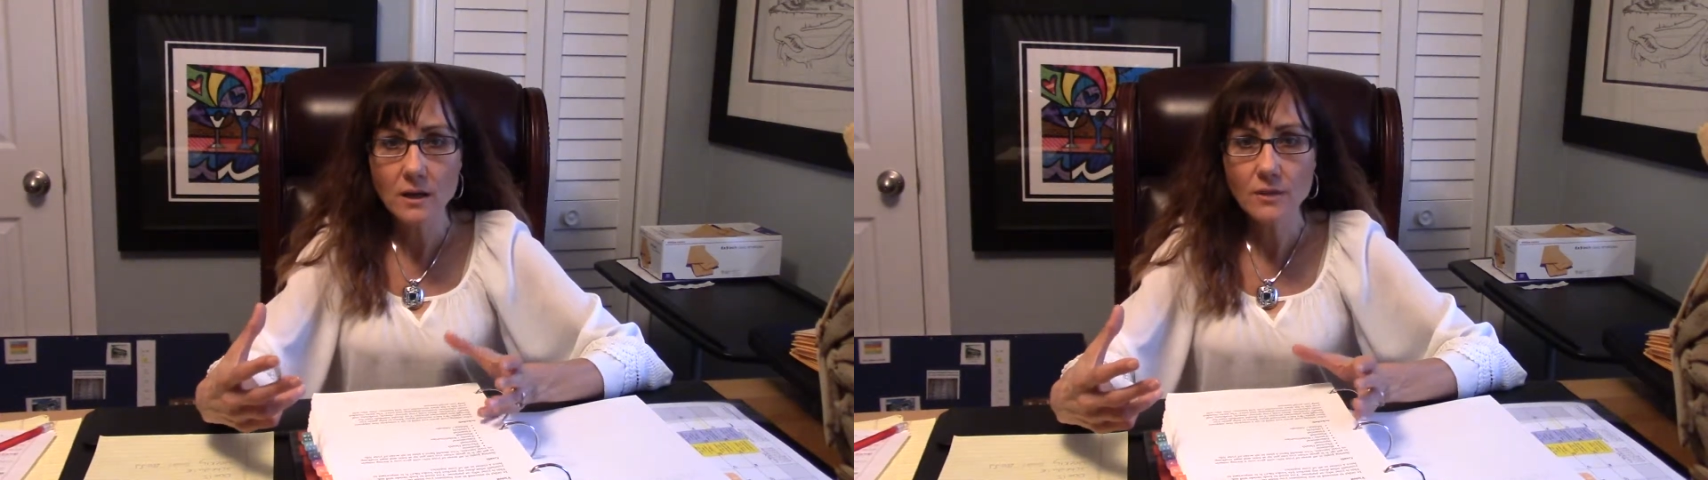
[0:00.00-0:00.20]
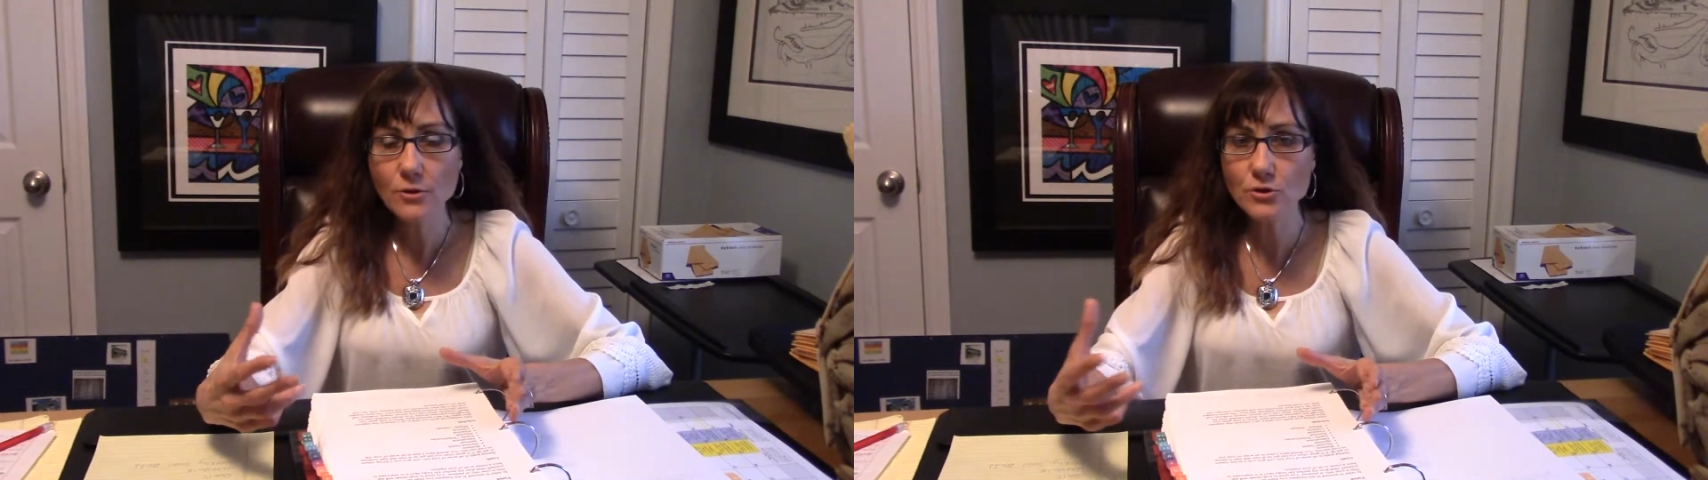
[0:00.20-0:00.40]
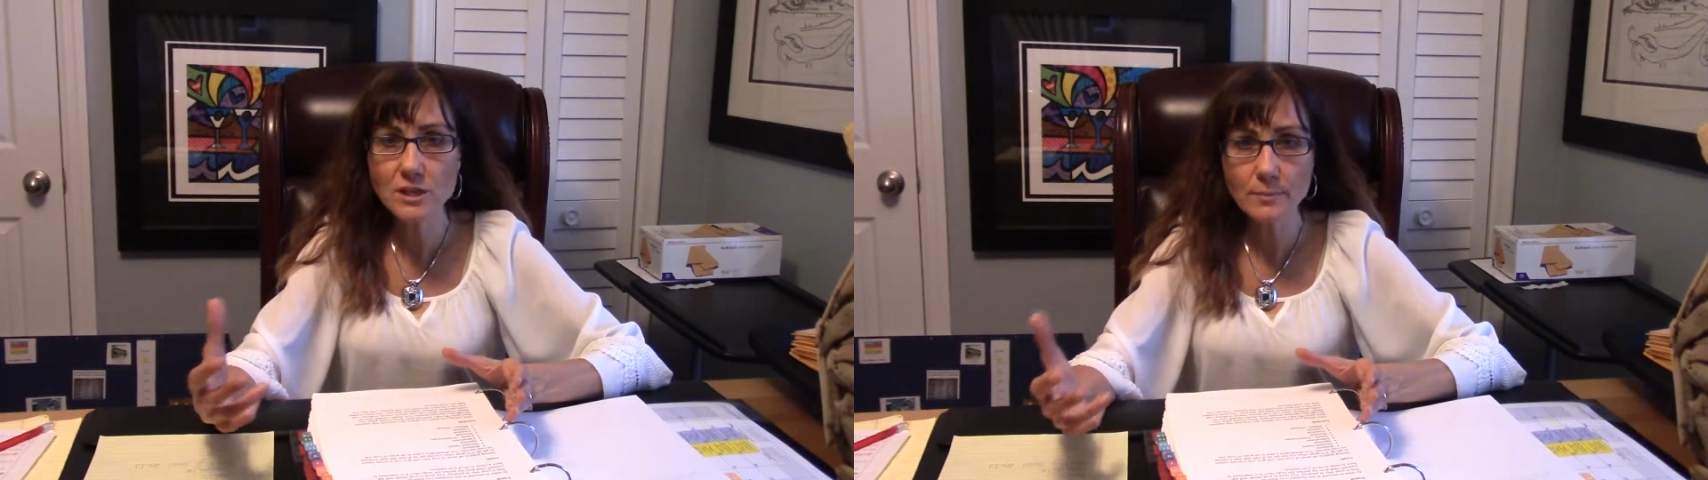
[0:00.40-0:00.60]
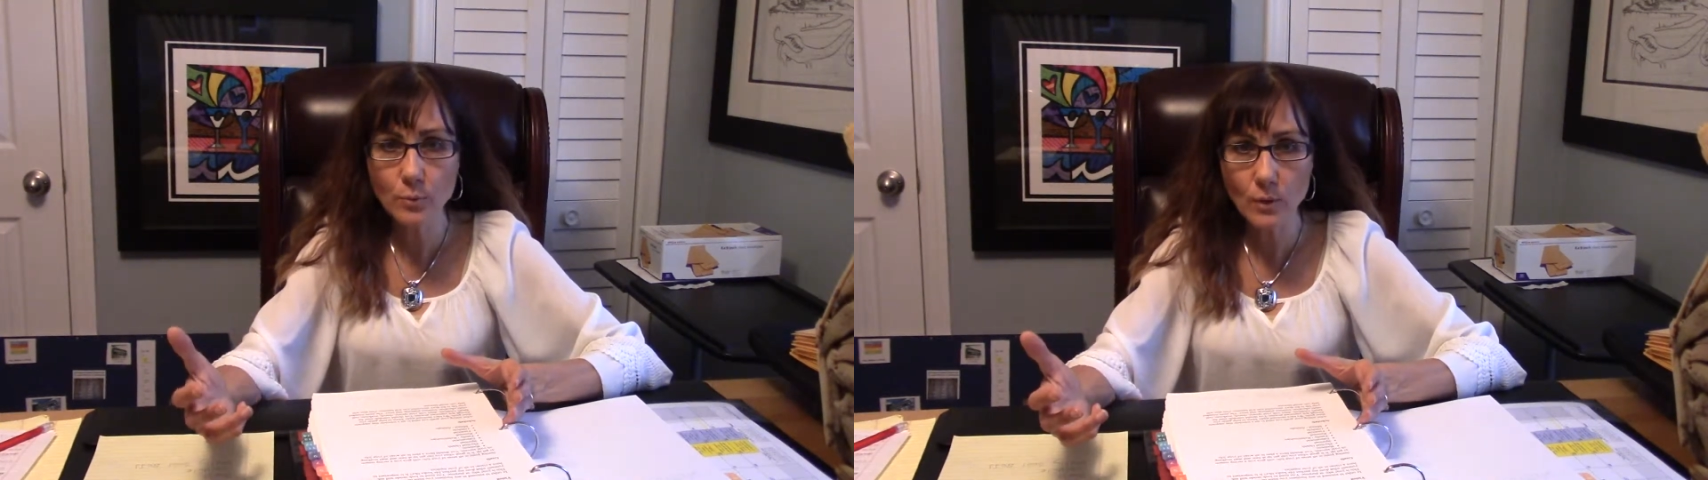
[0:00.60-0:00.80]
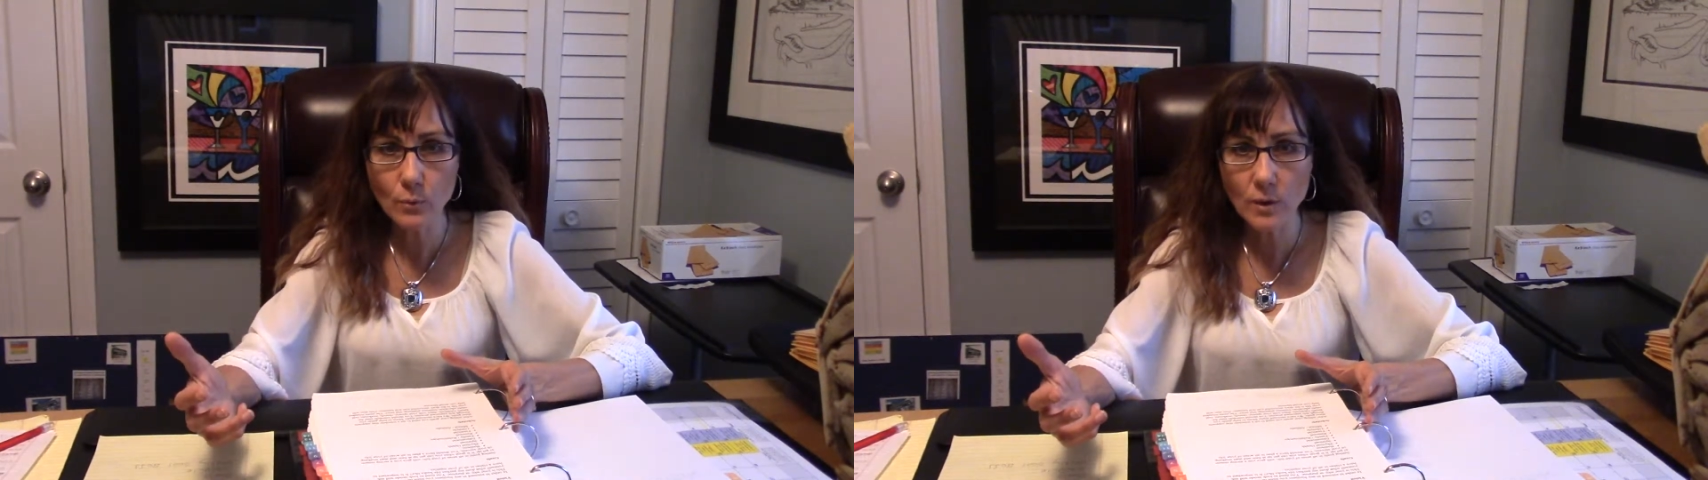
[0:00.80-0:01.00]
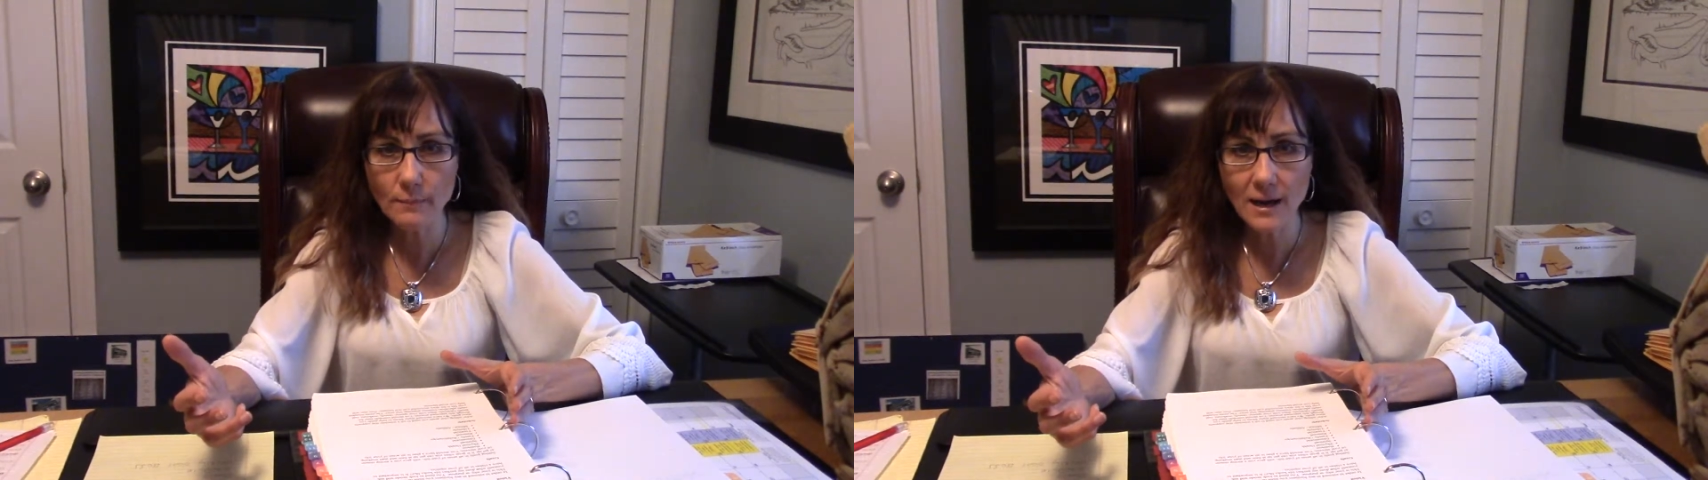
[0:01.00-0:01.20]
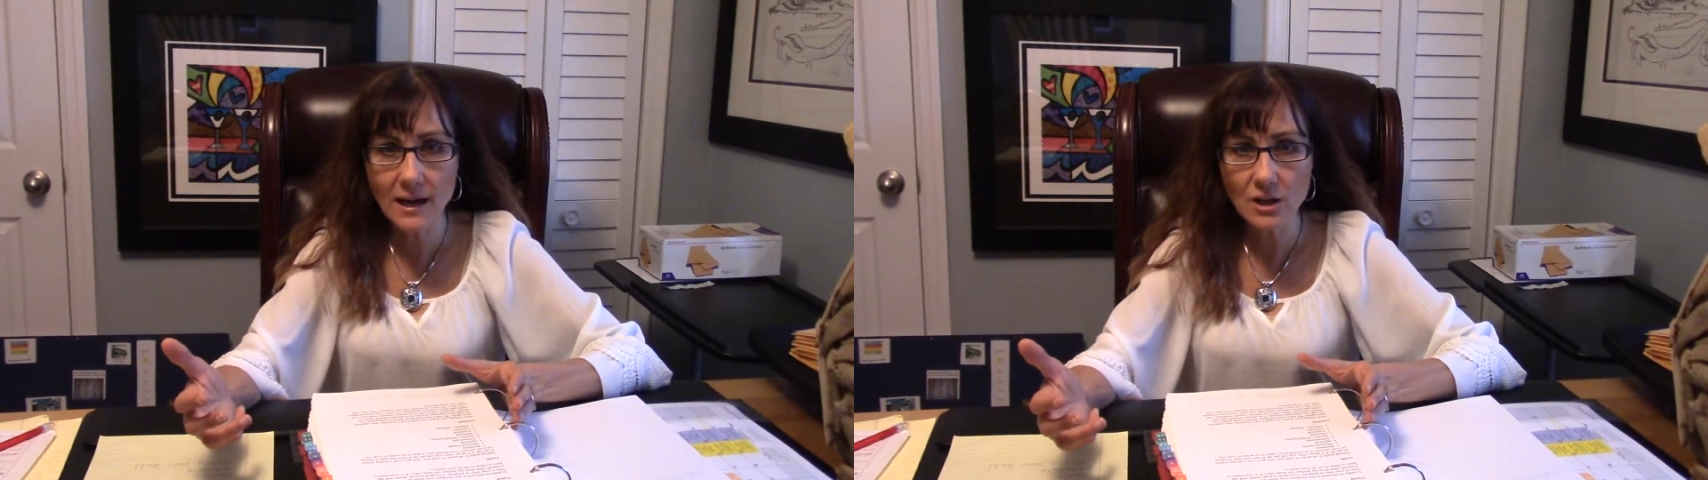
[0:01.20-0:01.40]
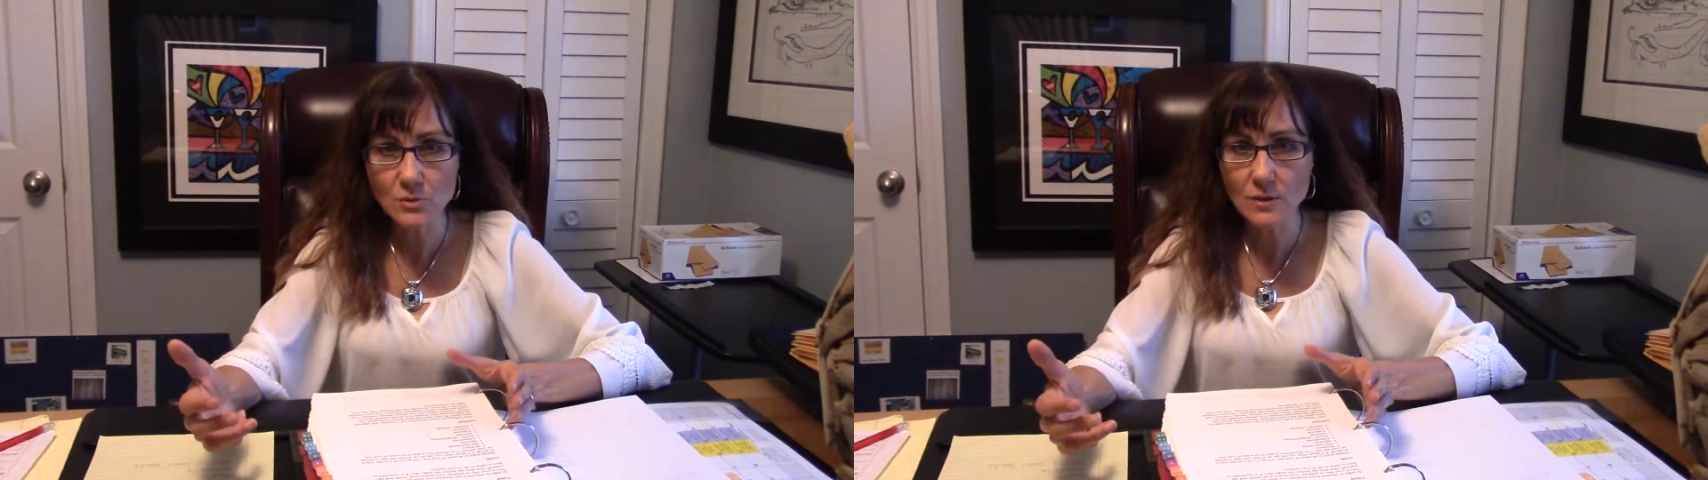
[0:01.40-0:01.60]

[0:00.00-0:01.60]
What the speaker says: 13.1 miles